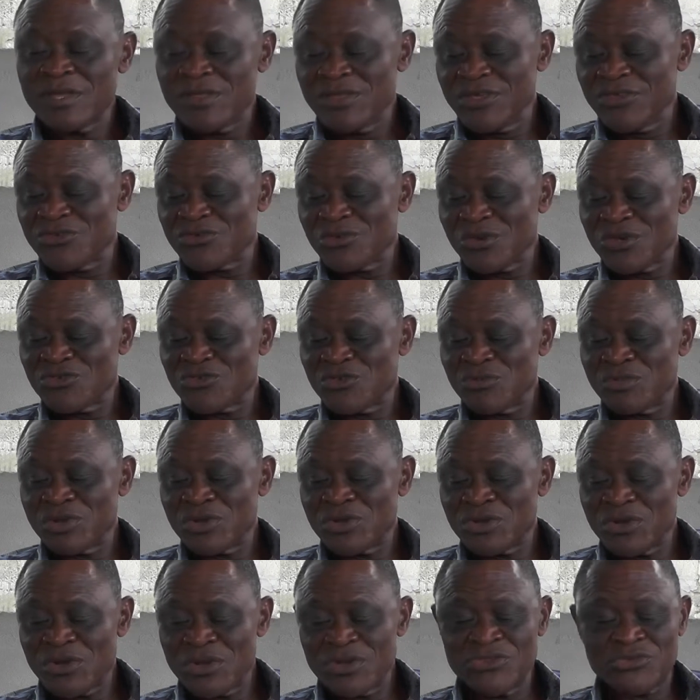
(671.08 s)
This is what should be
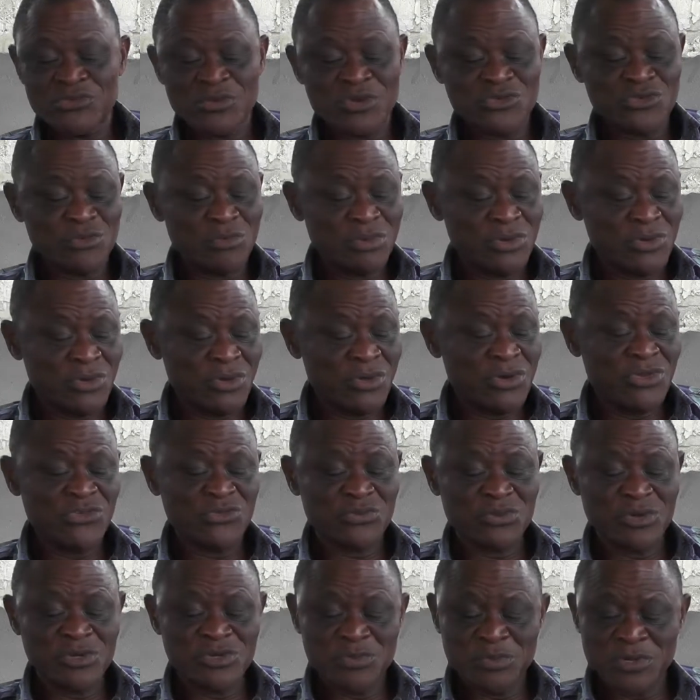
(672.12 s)
done, this is what should be done, this
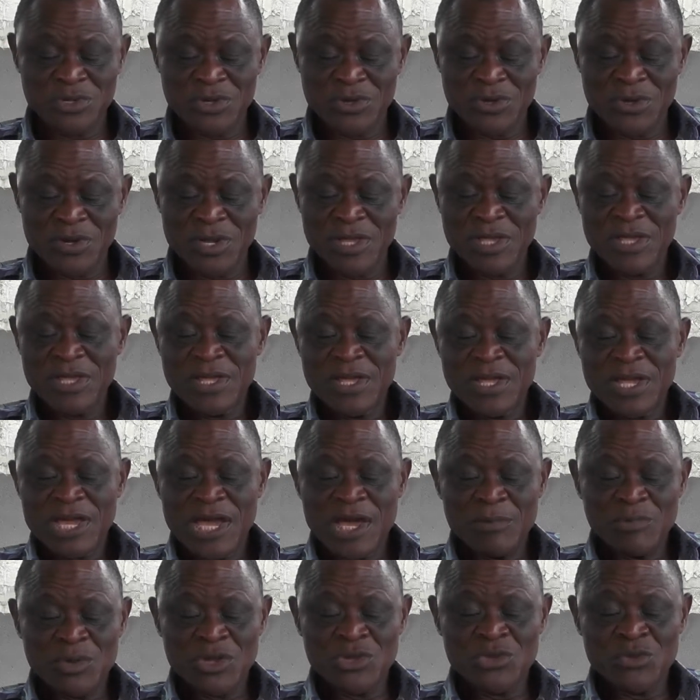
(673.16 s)
is what should be done.
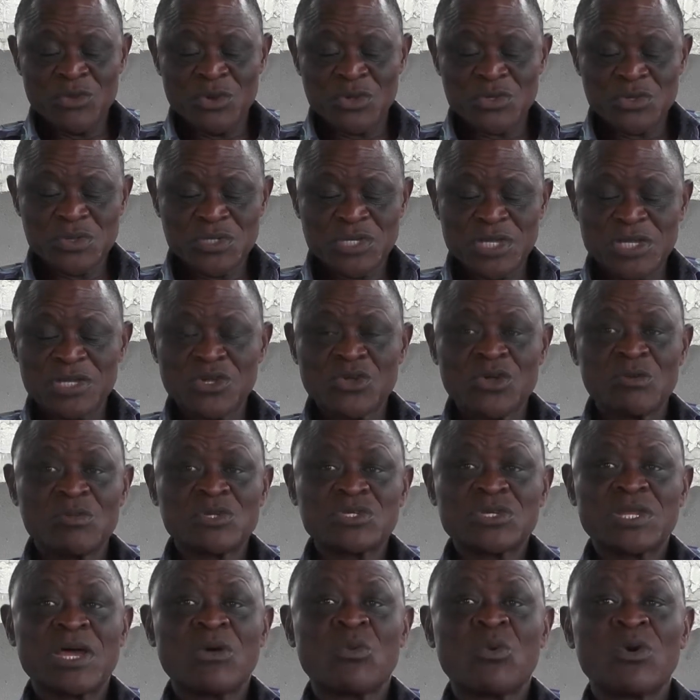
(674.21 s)
I'm not the one to tell the
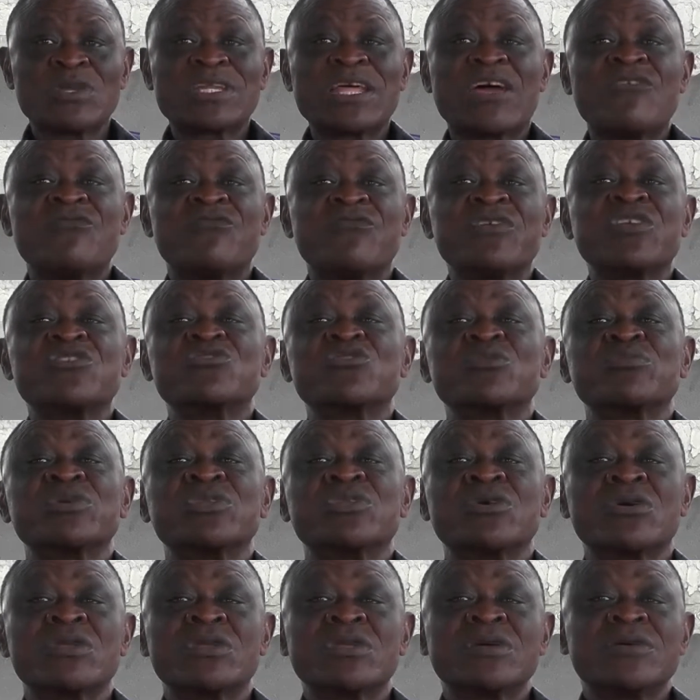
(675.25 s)
commissioner what I feel should be
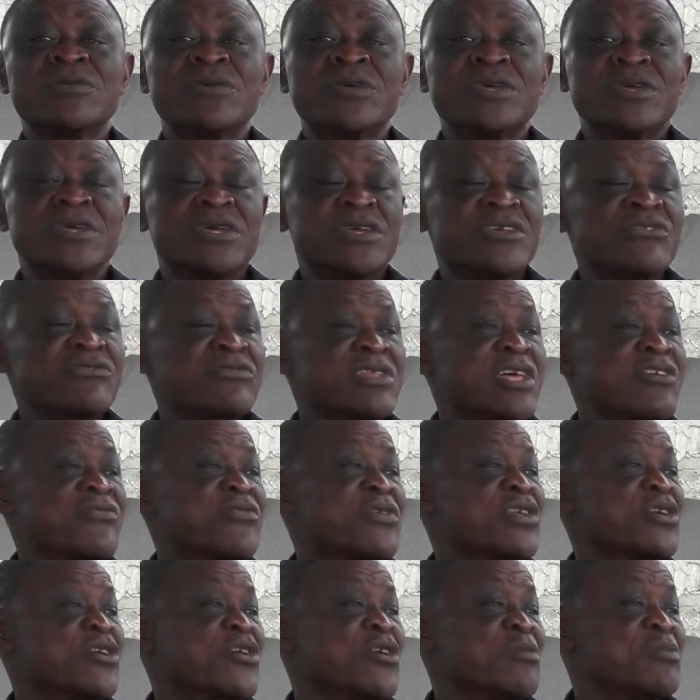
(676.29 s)
done. It's left
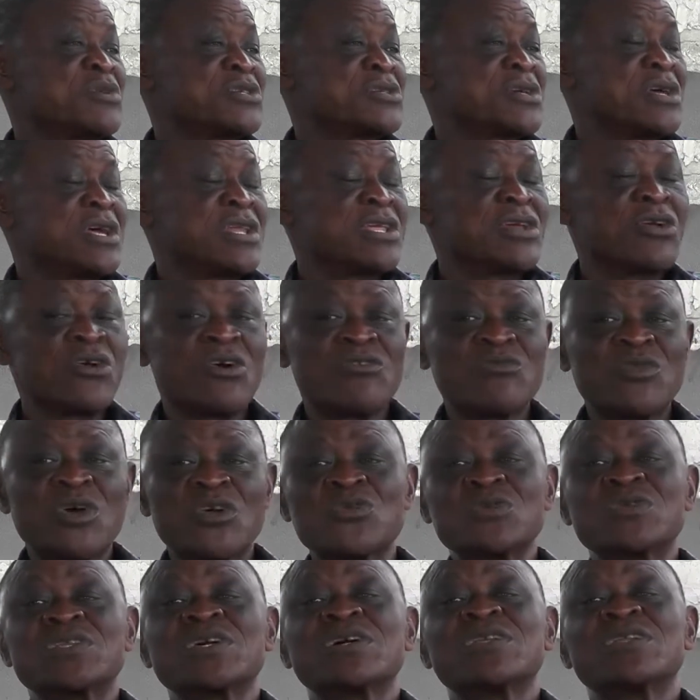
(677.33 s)
for the governor
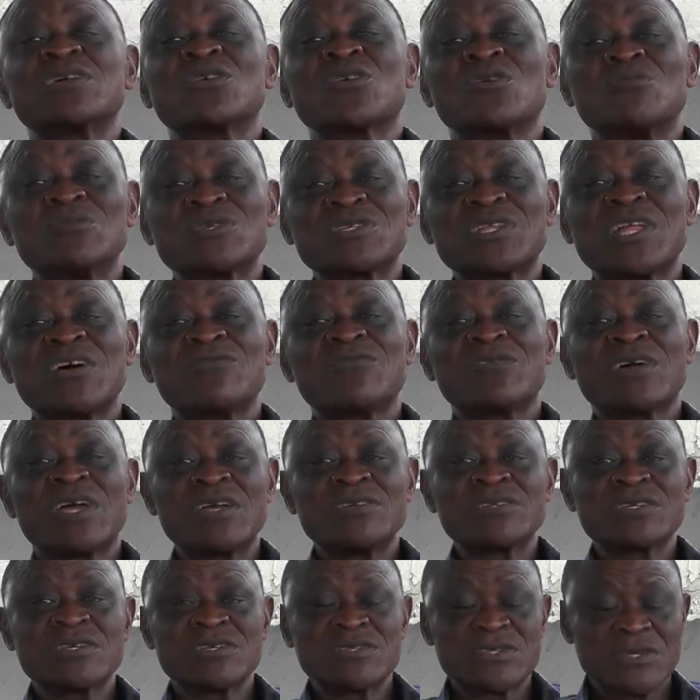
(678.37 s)
to tell the commissioner for higher
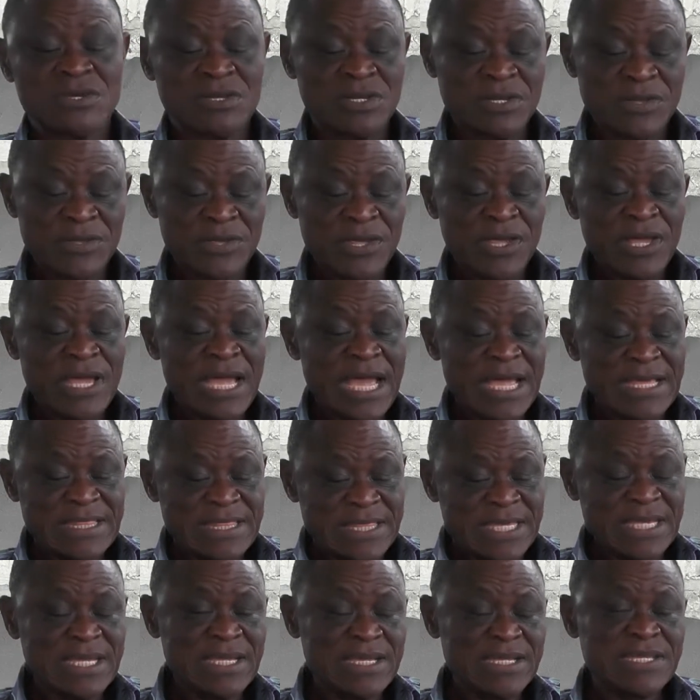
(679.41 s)
education. I
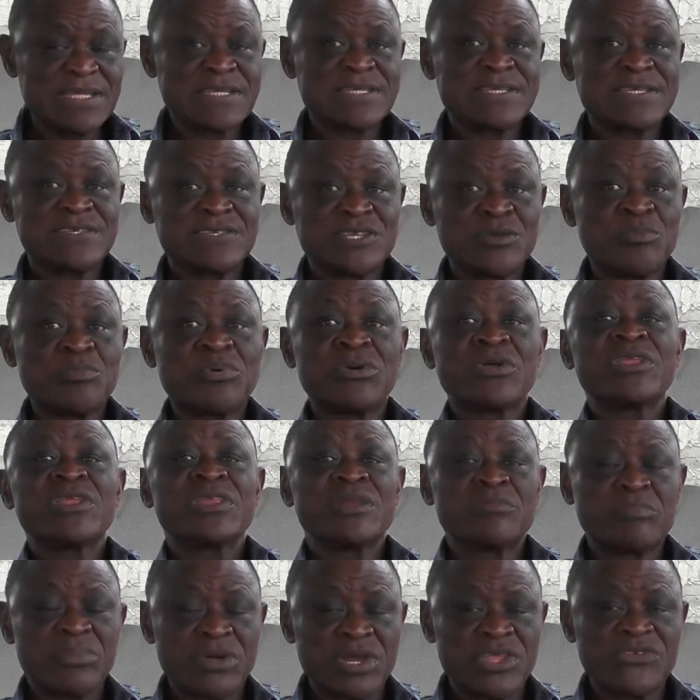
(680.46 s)
think this is the
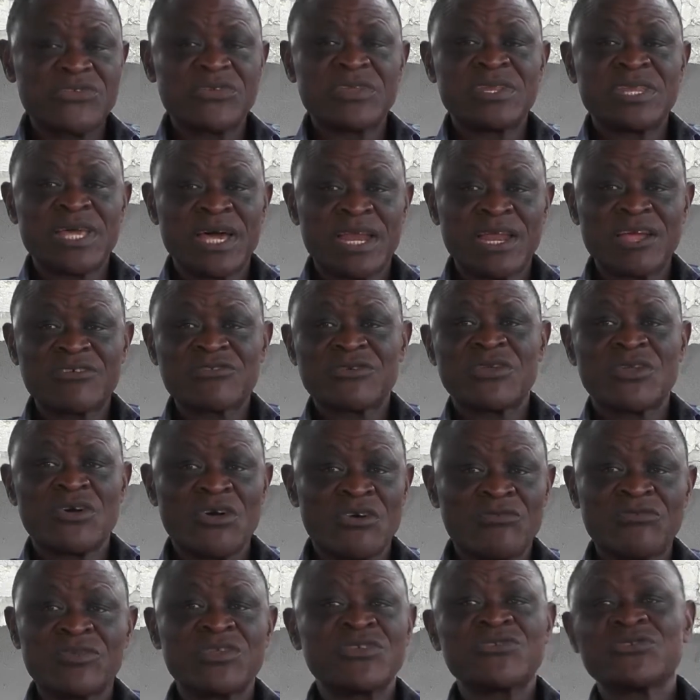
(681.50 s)
policy direction
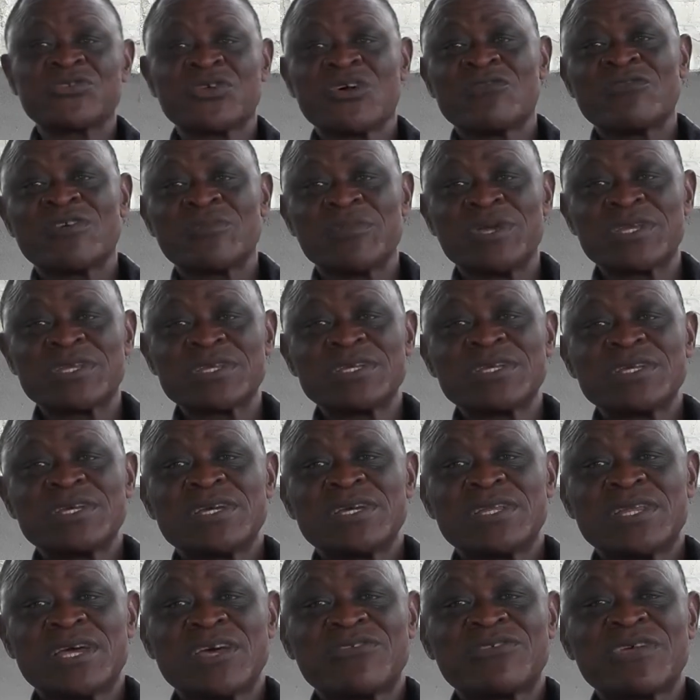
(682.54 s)
of this government.
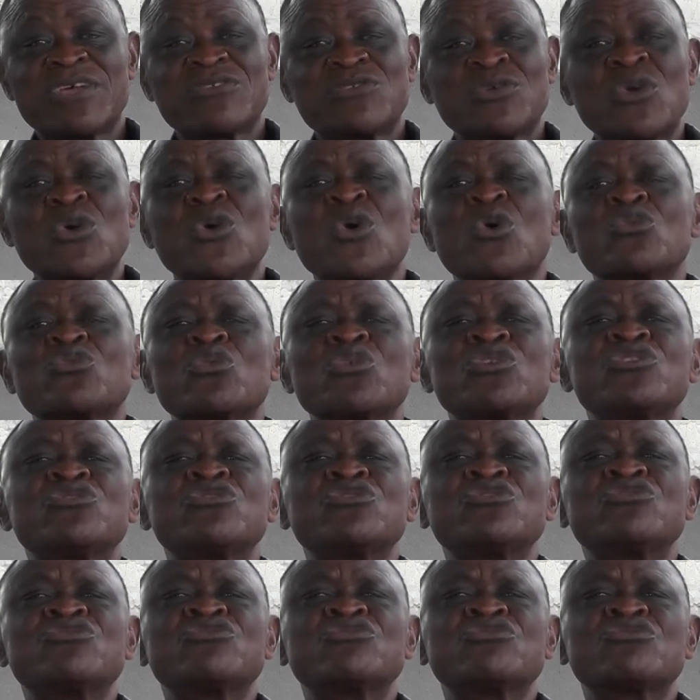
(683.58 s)
That's such. So it
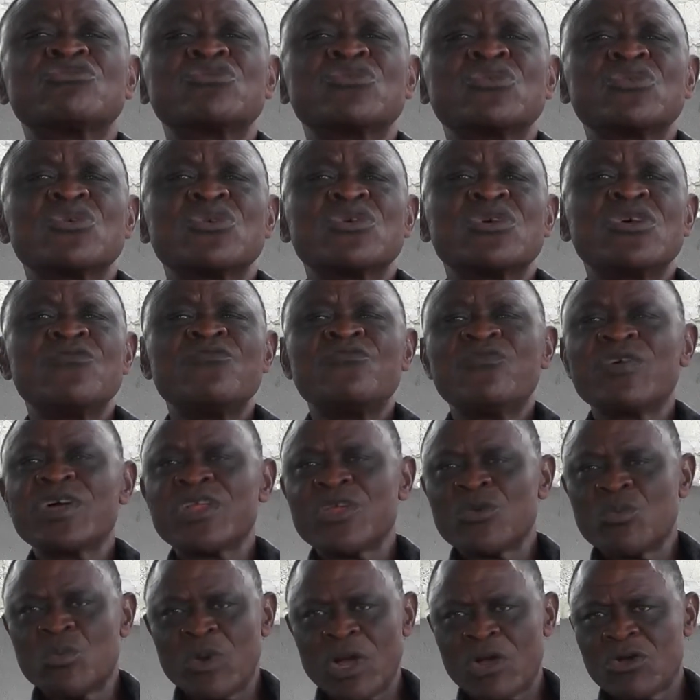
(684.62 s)
is a
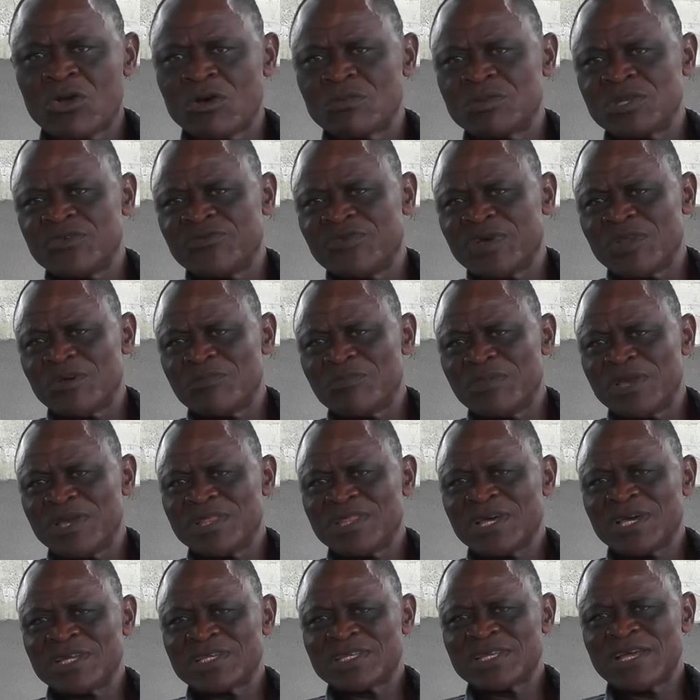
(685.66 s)
very welcome
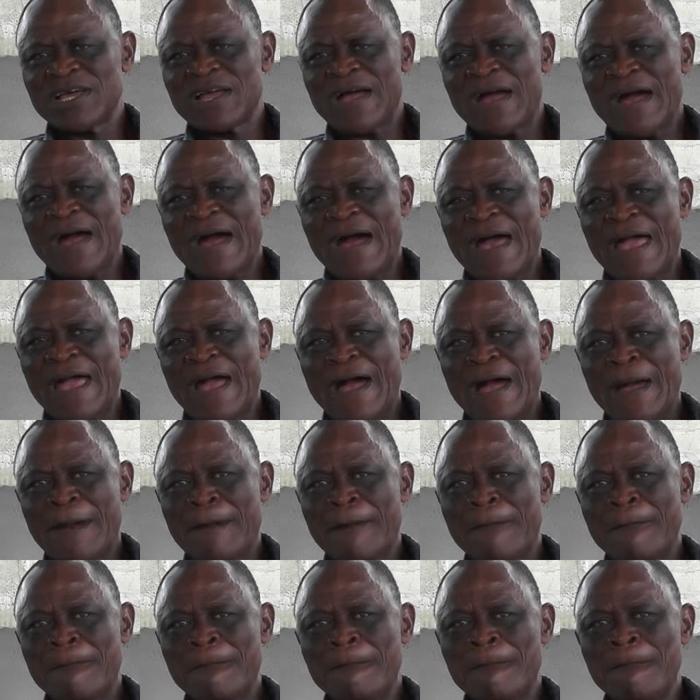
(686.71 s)
development that I
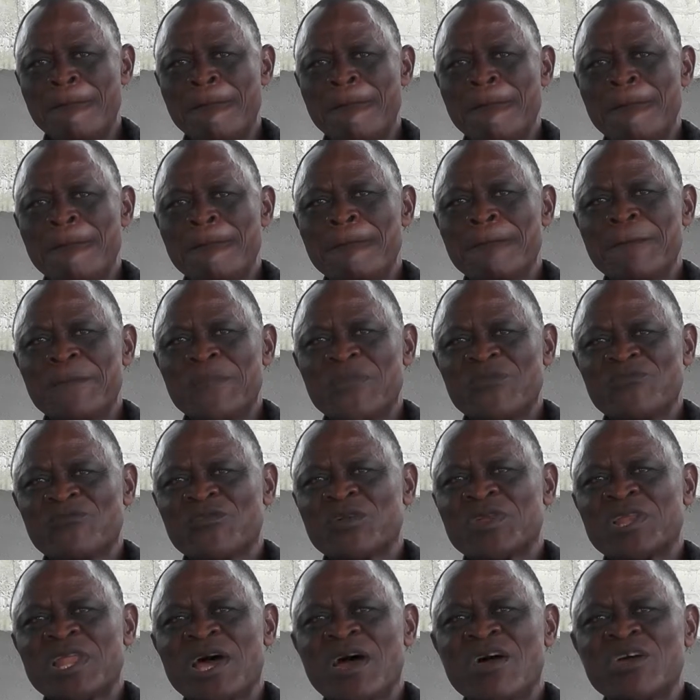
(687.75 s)
am,
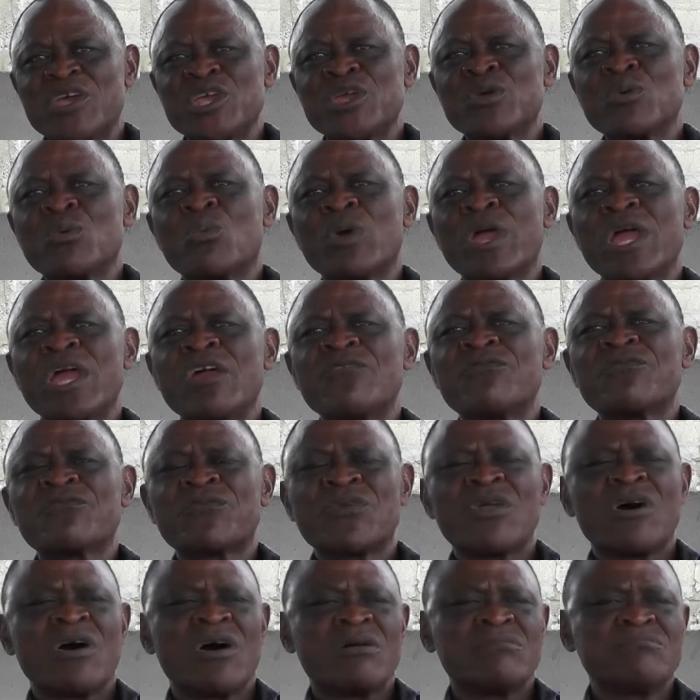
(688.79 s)
for now, away
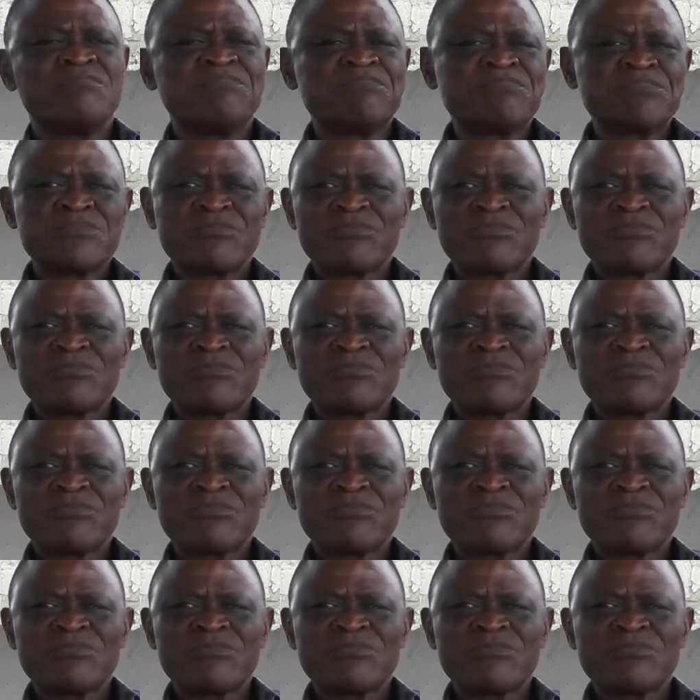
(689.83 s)
from